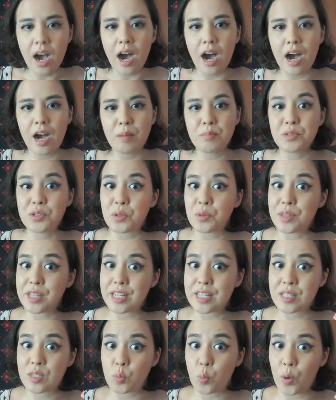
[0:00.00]
Um, so
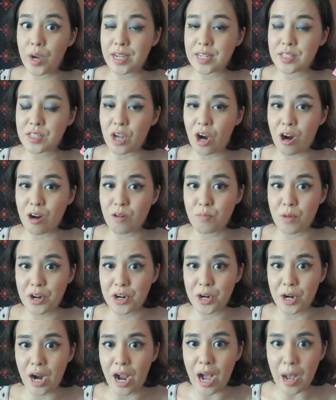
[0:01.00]
this was our
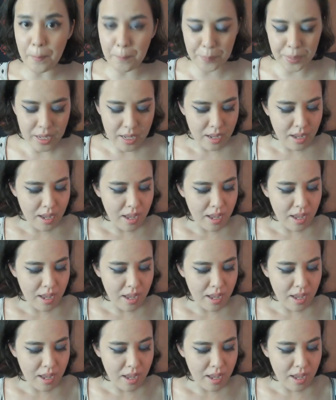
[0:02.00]
runner up.